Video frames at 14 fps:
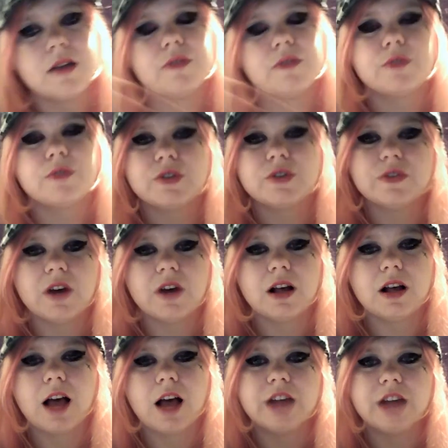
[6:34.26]
First of
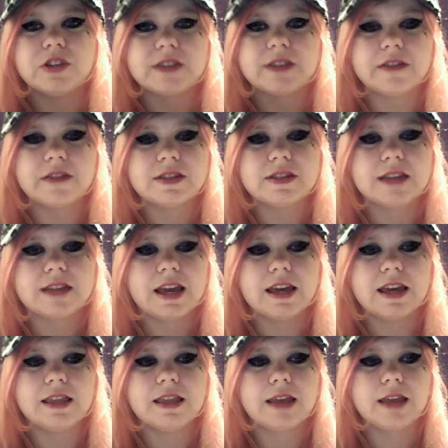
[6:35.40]
all, I just have to
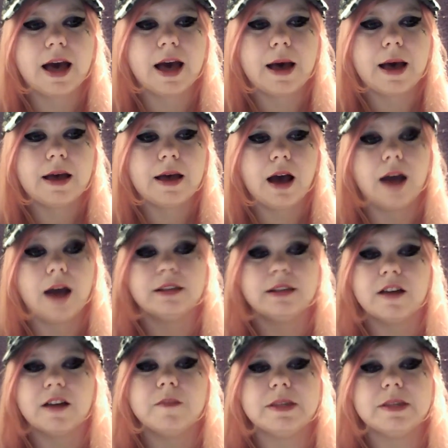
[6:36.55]
say that I
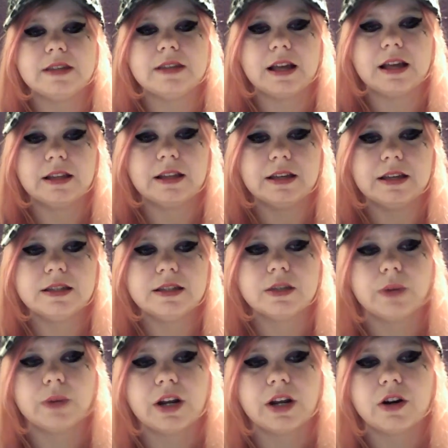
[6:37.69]
love Missy Elliott. So
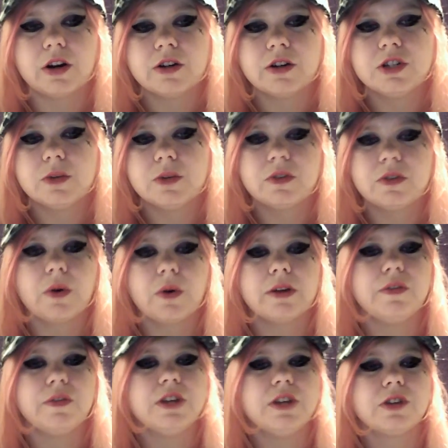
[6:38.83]
when I heard she was going to
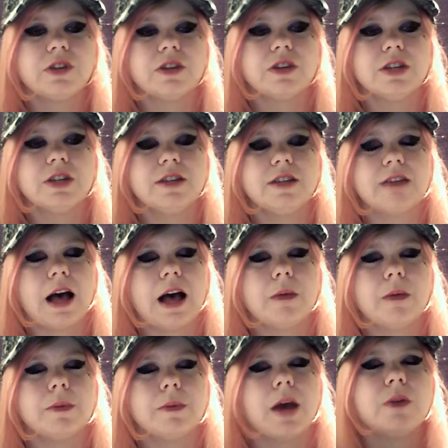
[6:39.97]
feature on GD's
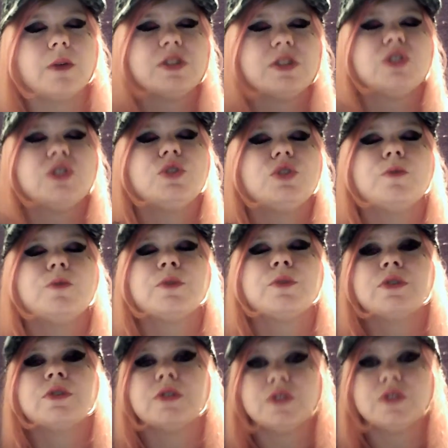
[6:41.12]
album, I was super,
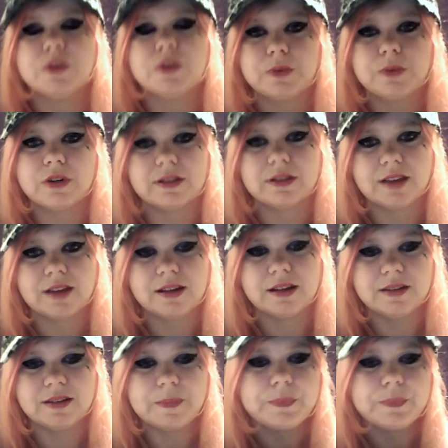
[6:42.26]
super excited.
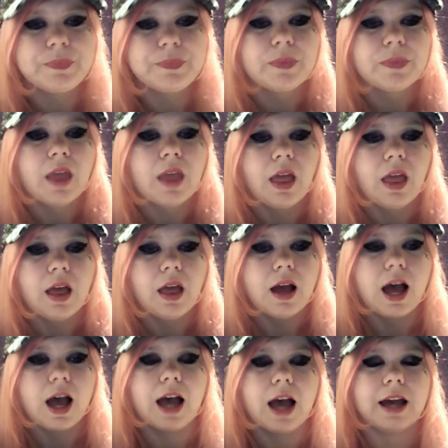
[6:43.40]

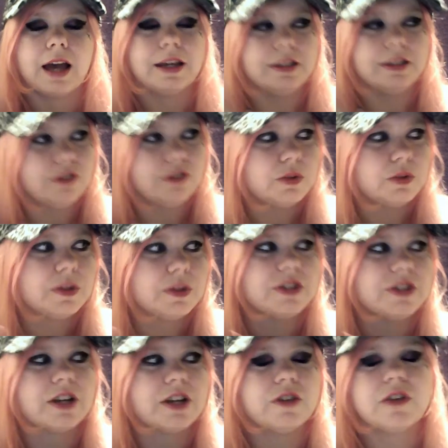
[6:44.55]
I do wish I
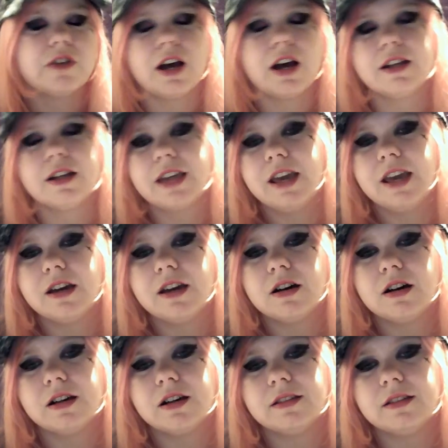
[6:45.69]
could have gone to
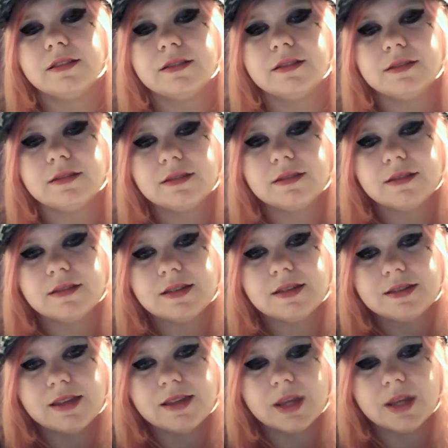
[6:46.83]
KCON to
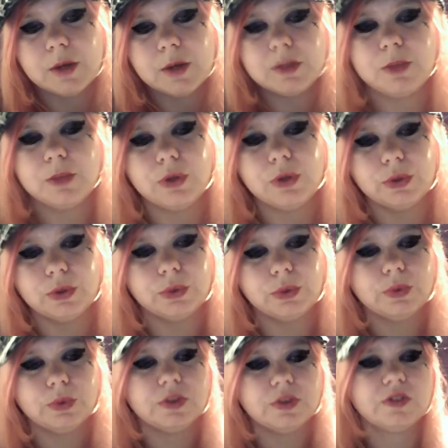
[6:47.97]
see them debut the
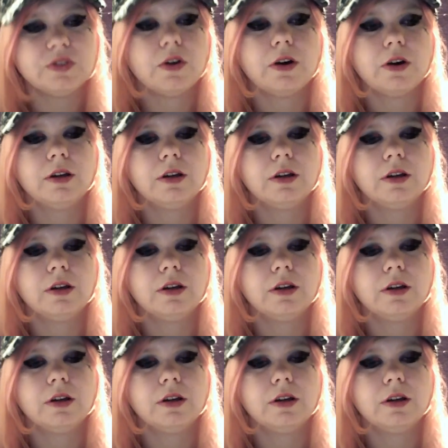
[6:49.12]
song